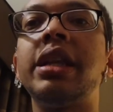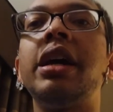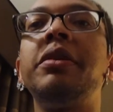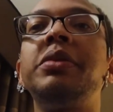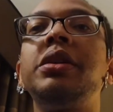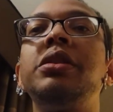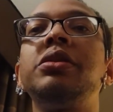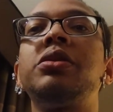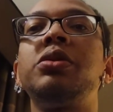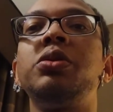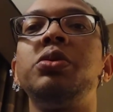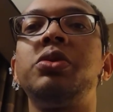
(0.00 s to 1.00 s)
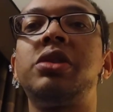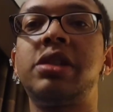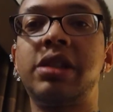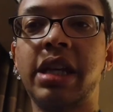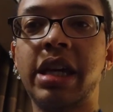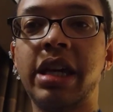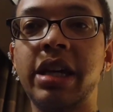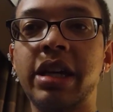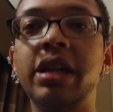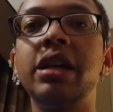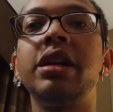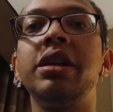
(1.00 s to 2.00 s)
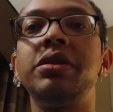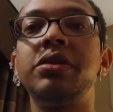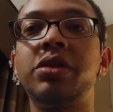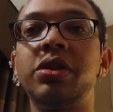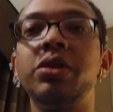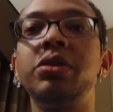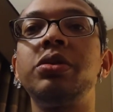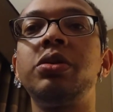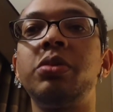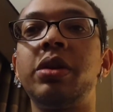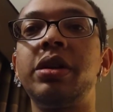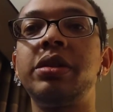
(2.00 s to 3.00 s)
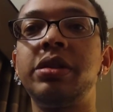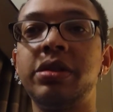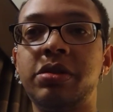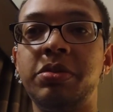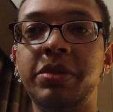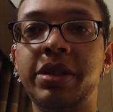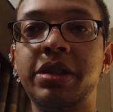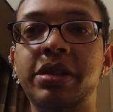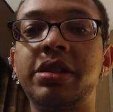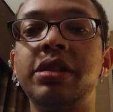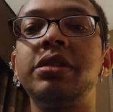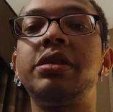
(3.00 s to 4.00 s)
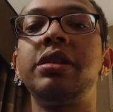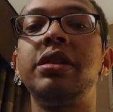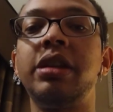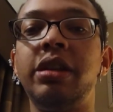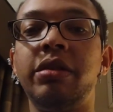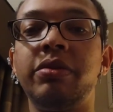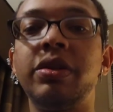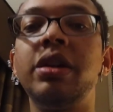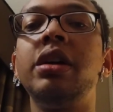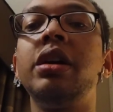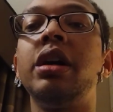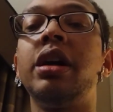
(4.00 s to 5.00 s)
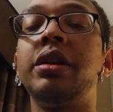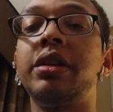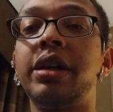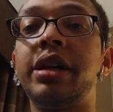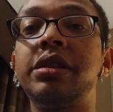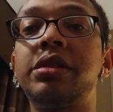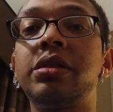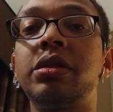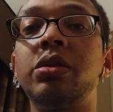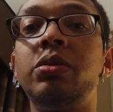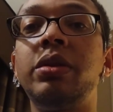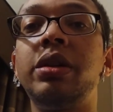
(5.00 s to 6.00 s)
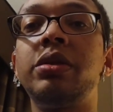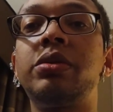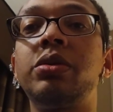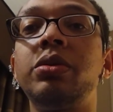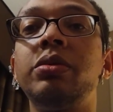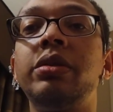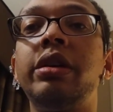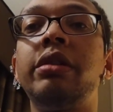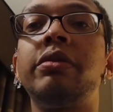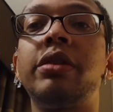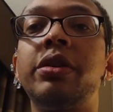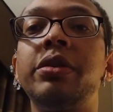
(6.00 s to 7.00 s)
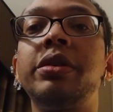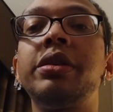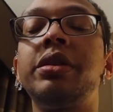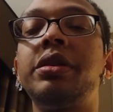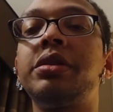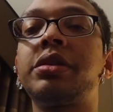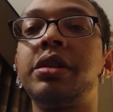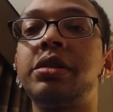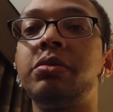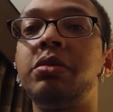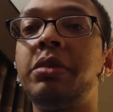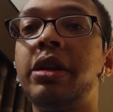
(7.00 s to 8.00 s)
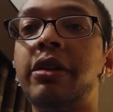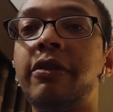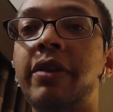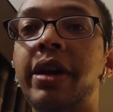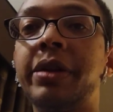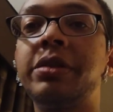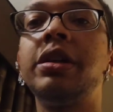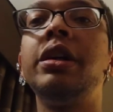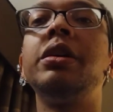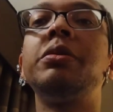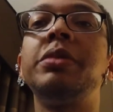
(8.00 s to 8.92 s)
That means you stay until you are dismissed to leave. Unless you need to leave early, then discuss it with me in advance.